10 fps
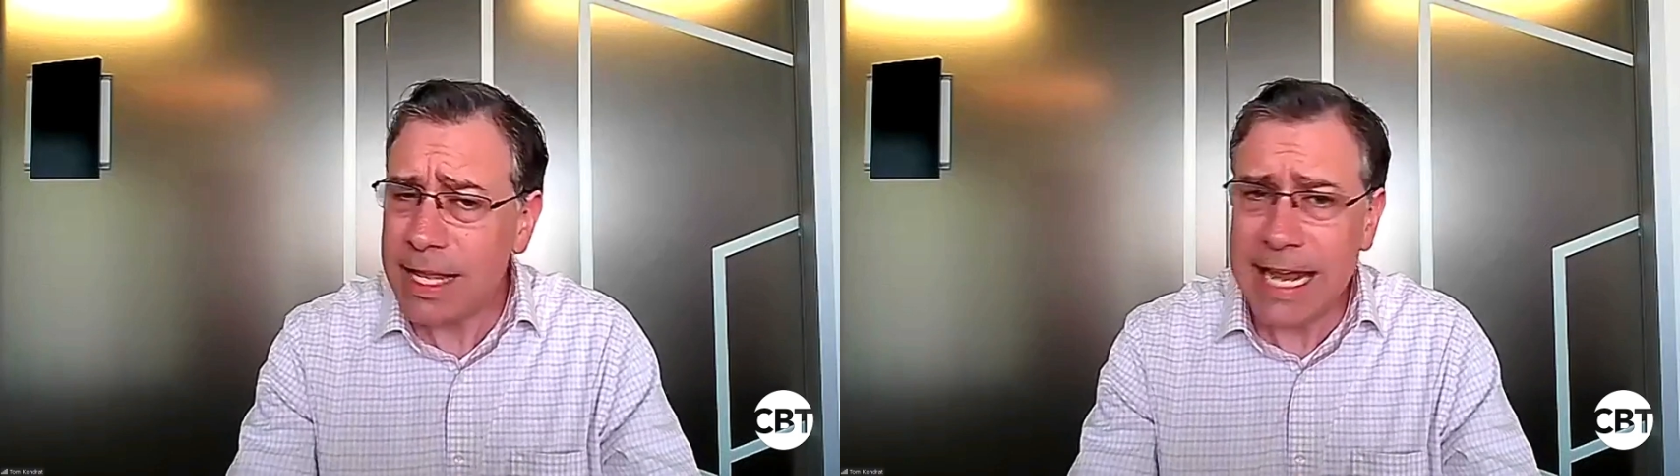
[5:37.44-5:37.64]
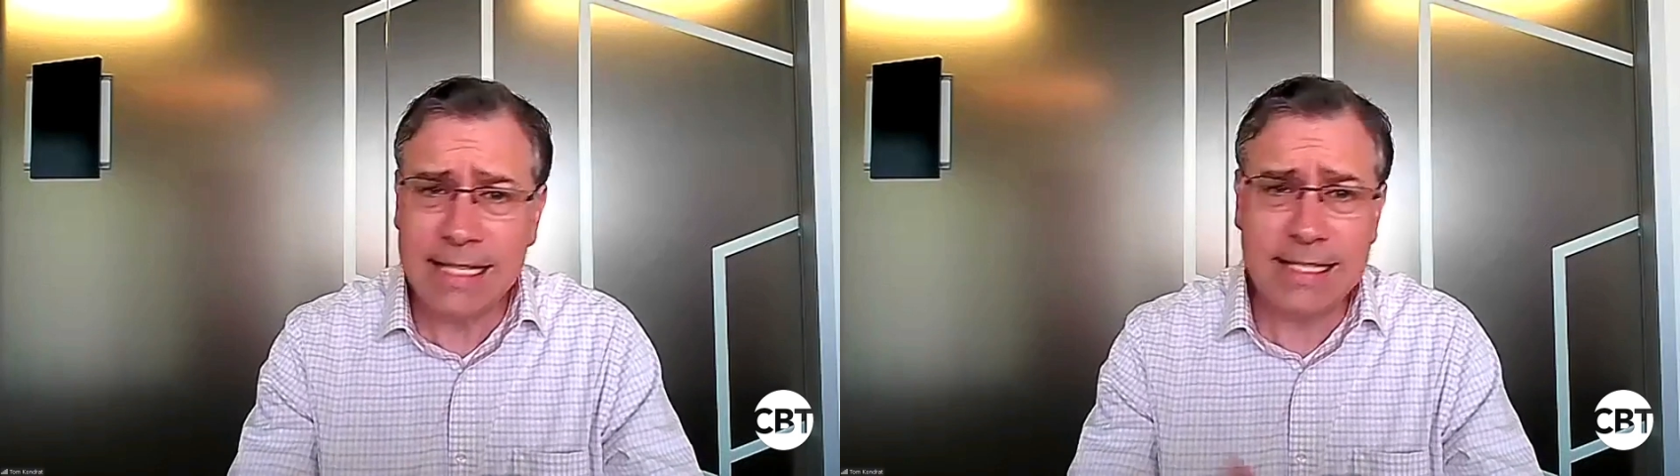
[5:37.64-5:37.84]

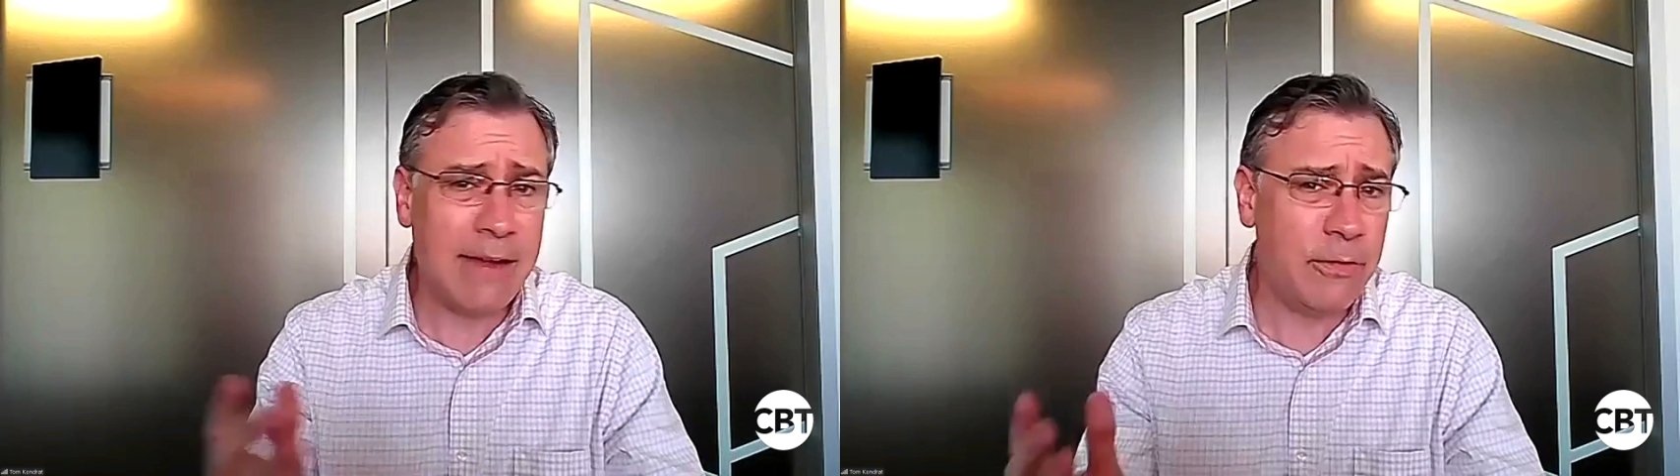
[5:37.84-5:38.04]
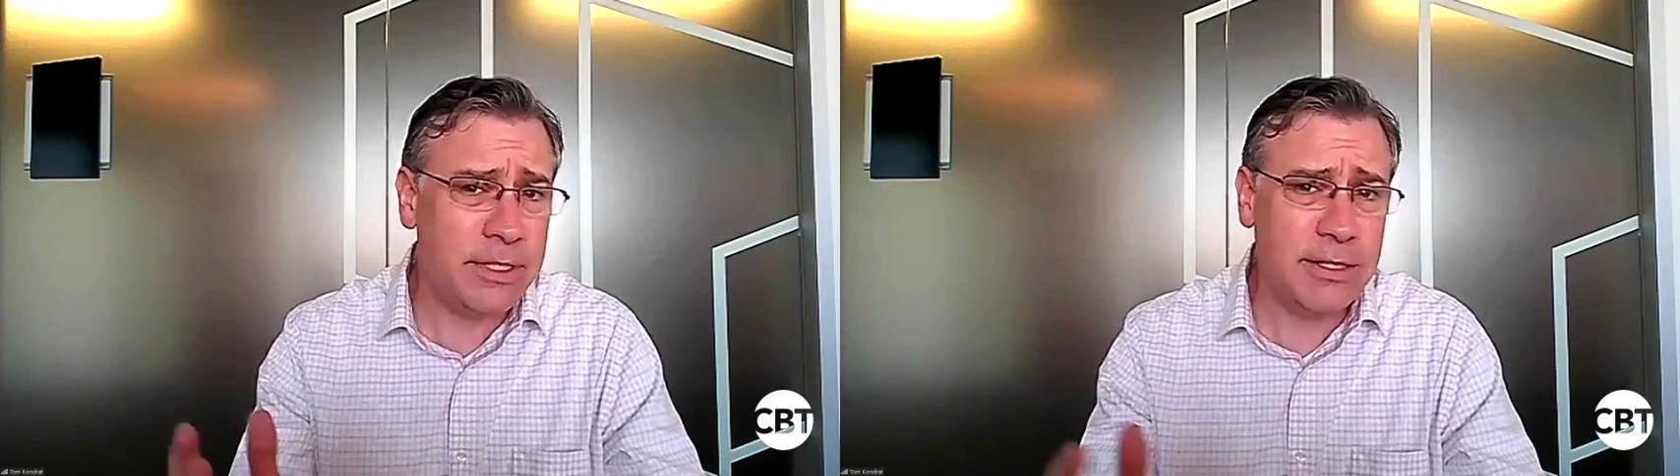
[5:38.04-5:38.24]
And
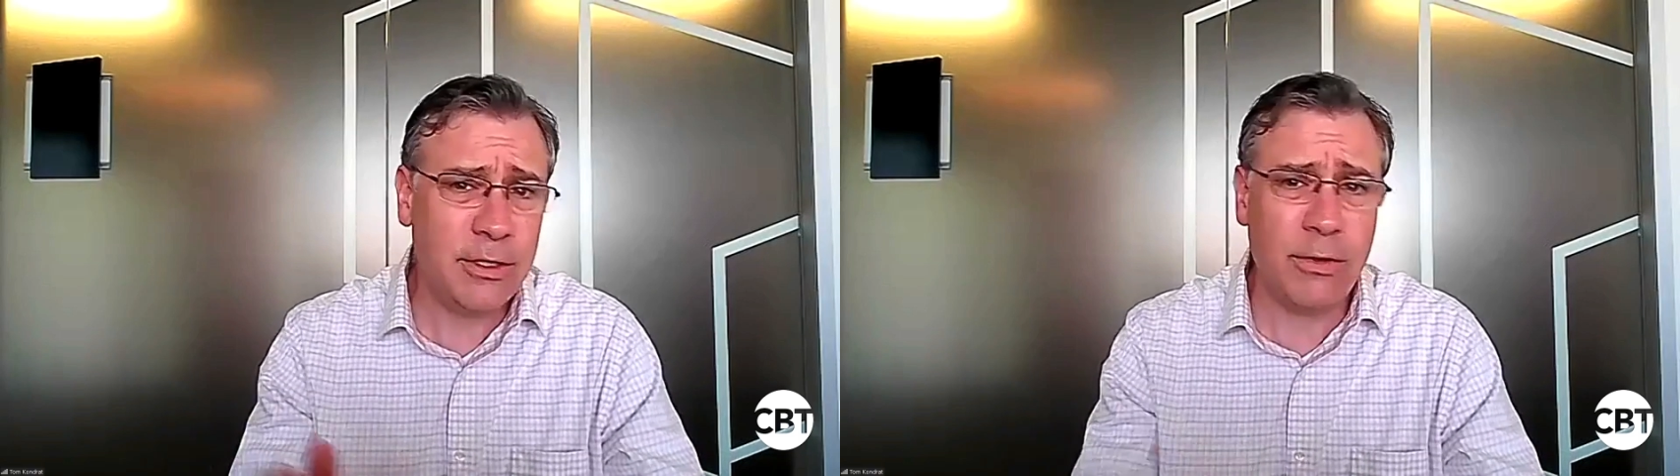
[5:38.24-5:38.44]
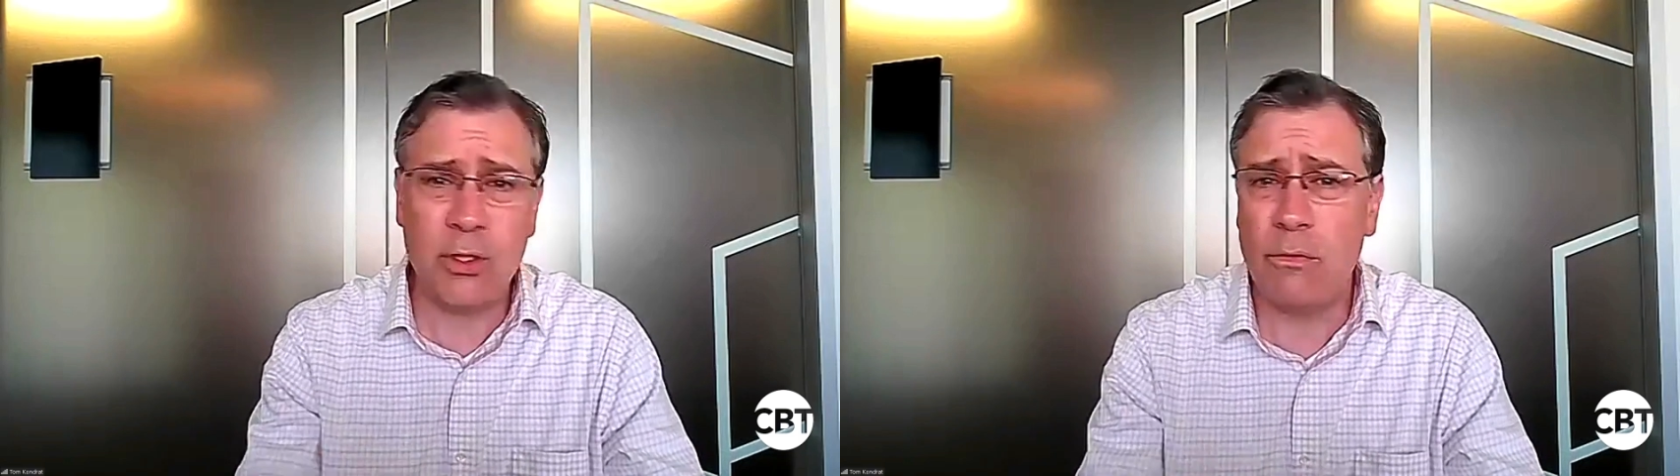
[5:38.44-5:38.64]
San
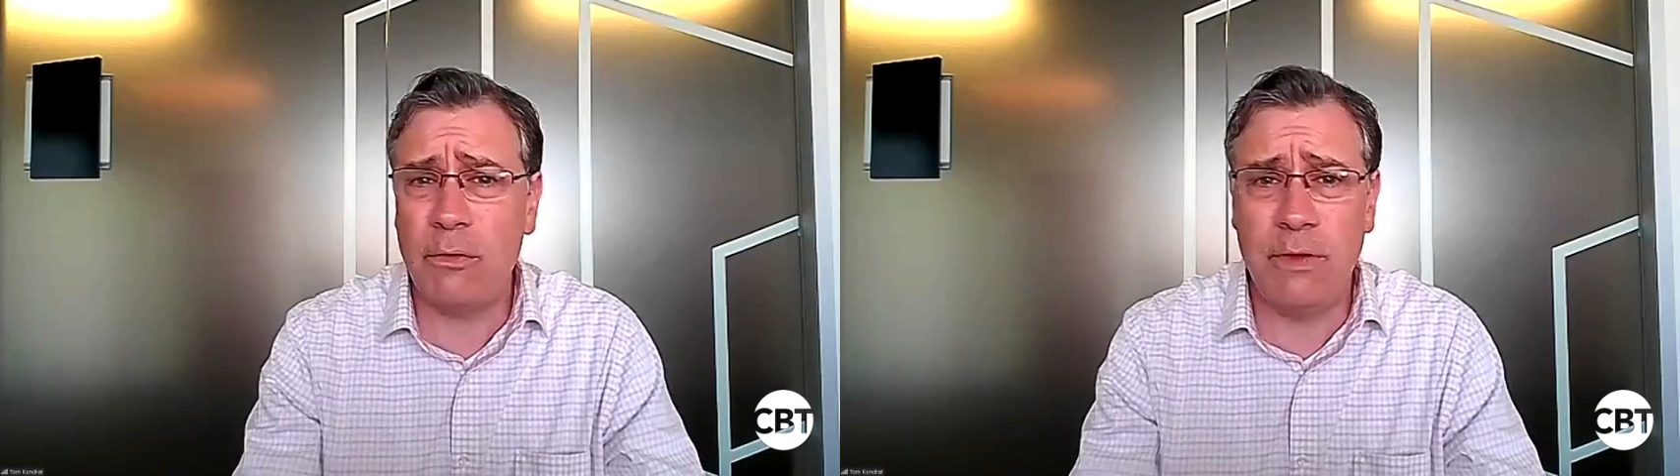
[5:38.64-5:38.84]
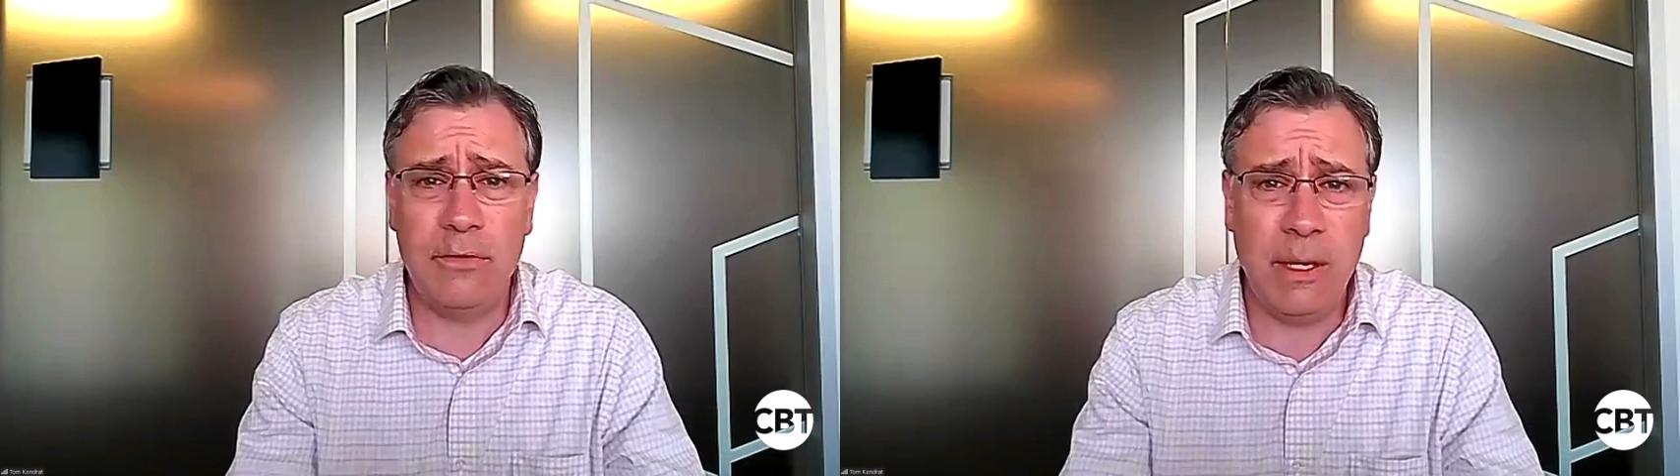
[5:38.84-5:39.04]
Francisco is over
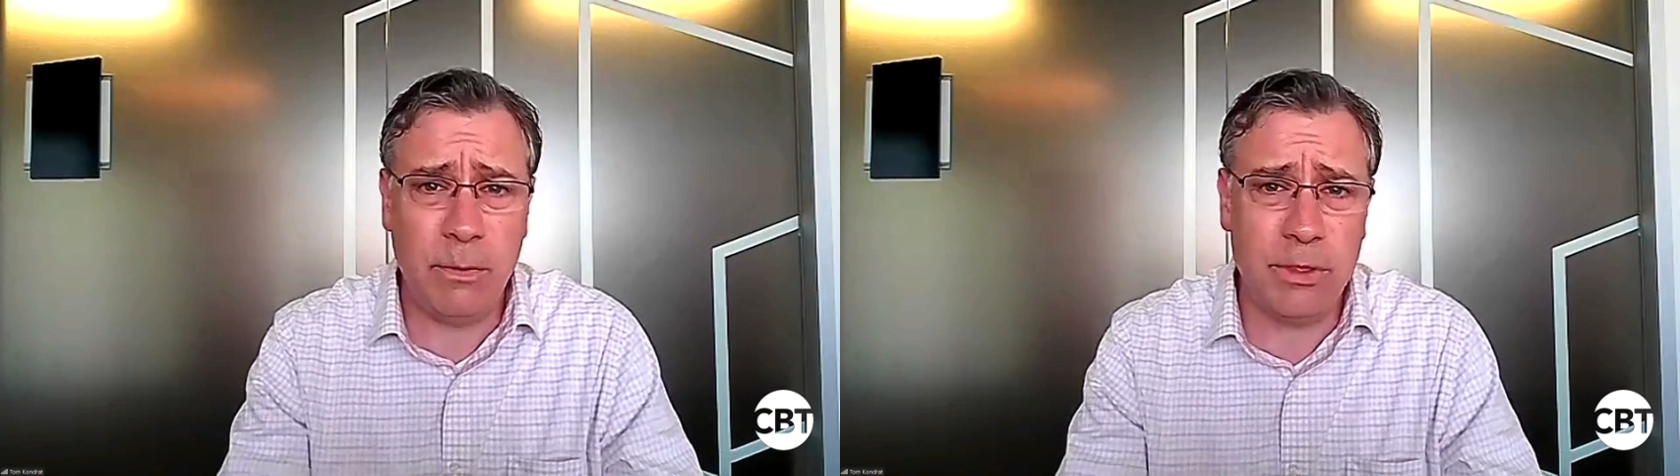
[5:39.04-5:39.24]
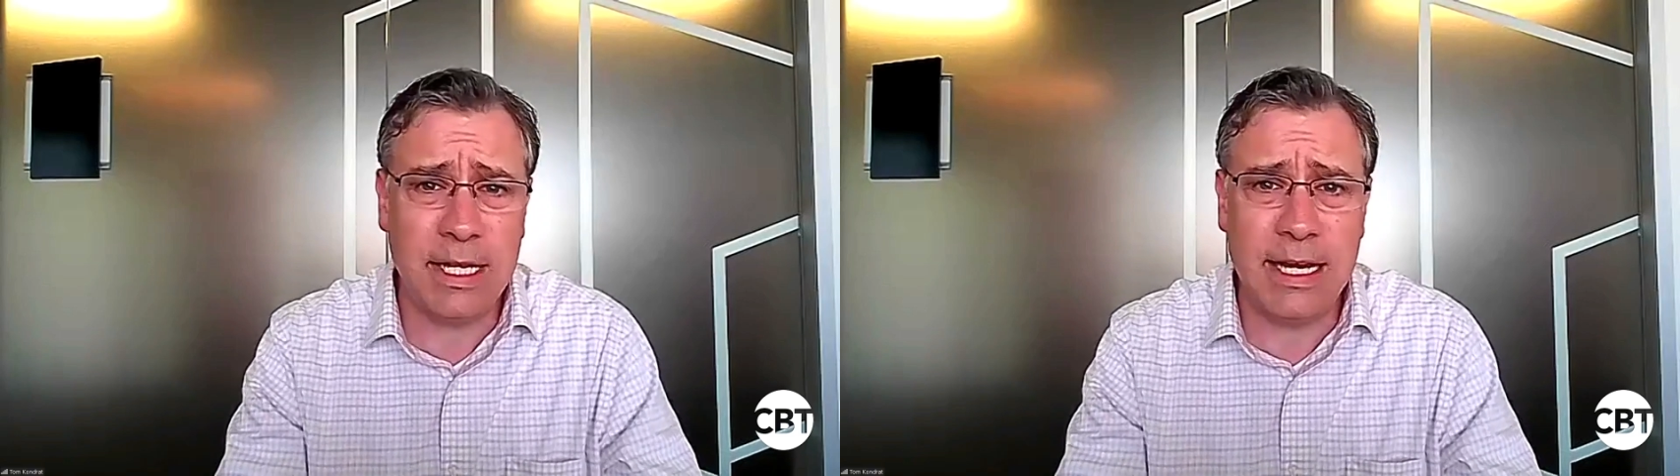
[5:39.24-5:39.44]

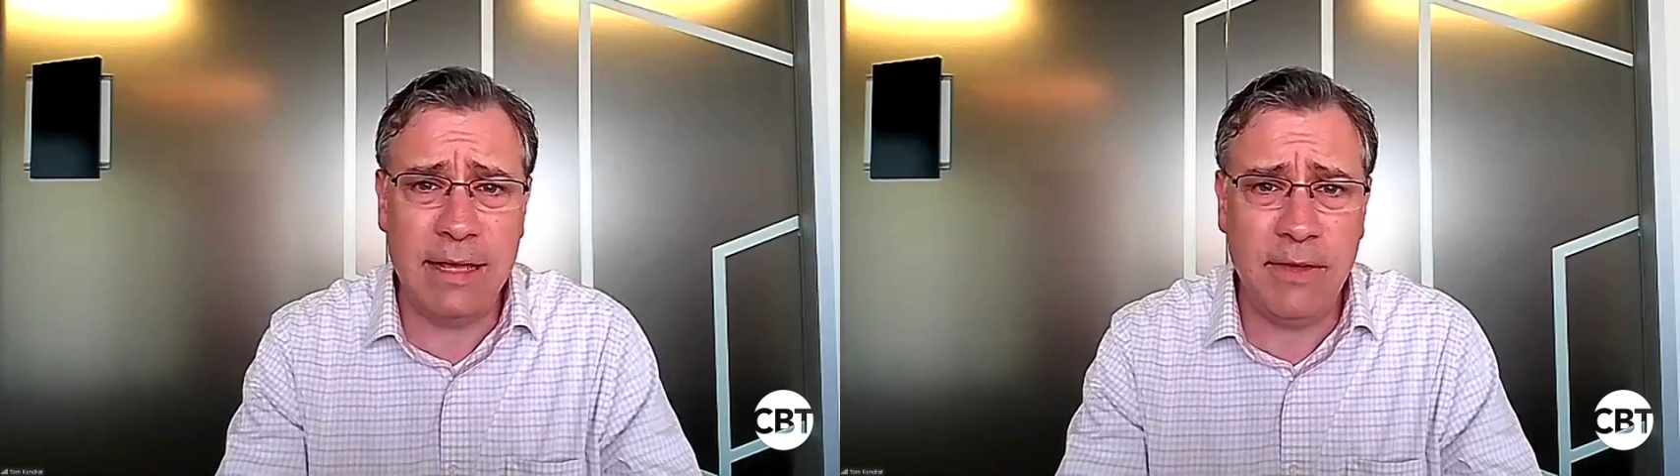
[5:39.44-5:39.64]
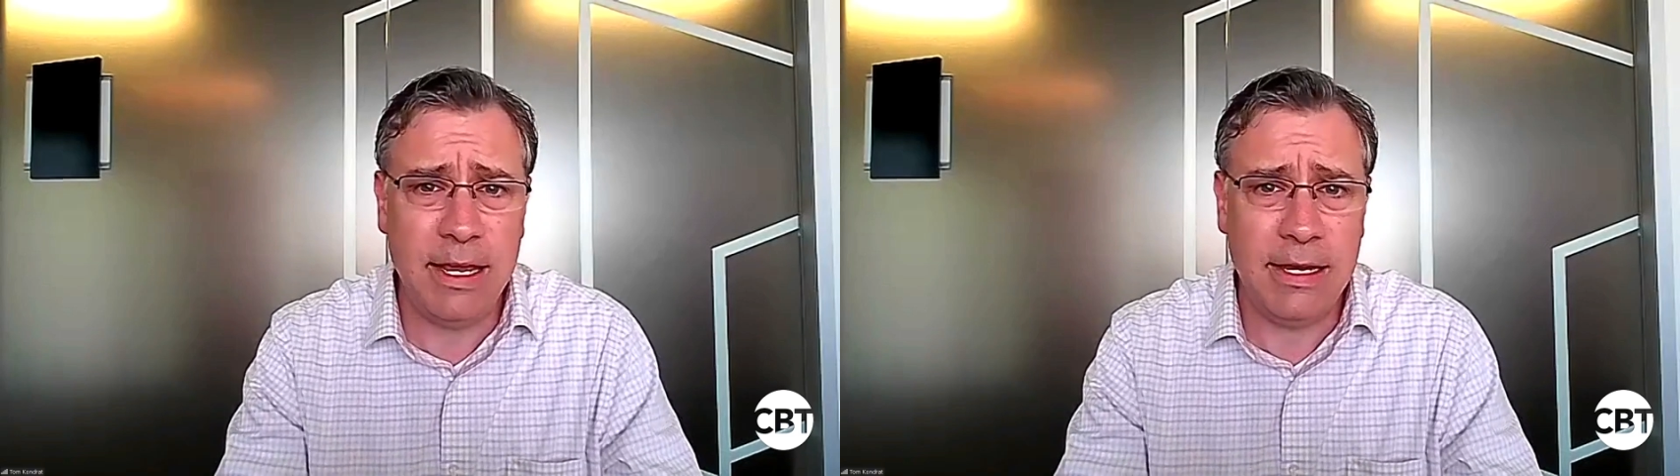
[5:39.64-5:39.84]

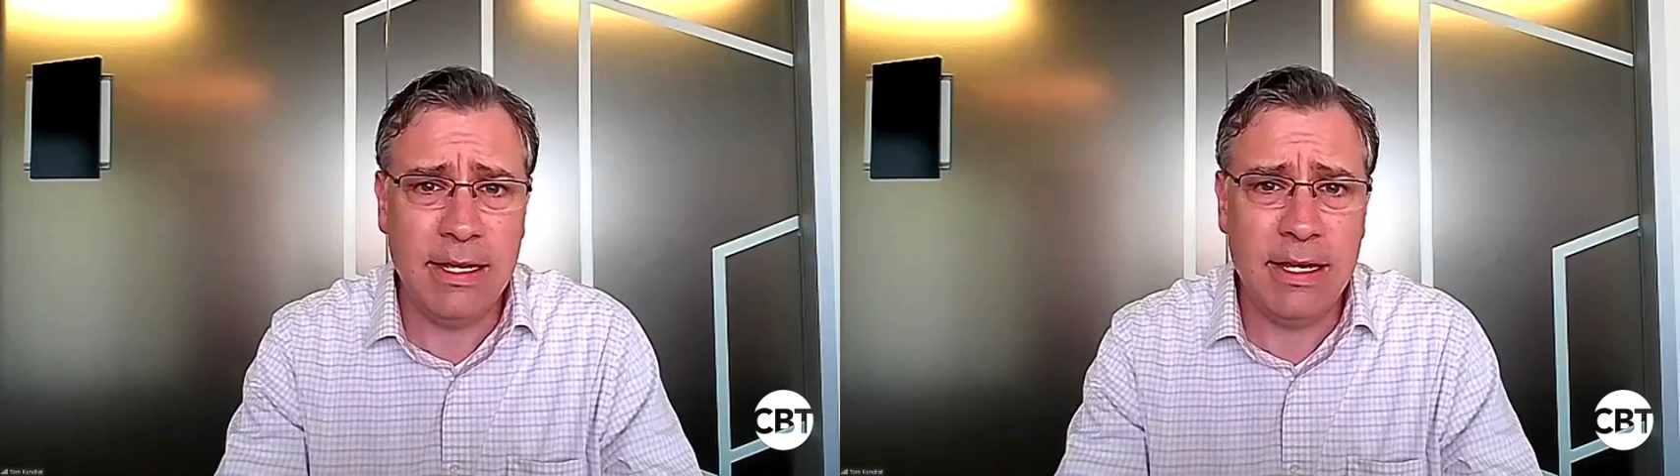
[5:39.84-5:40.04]
50% EV.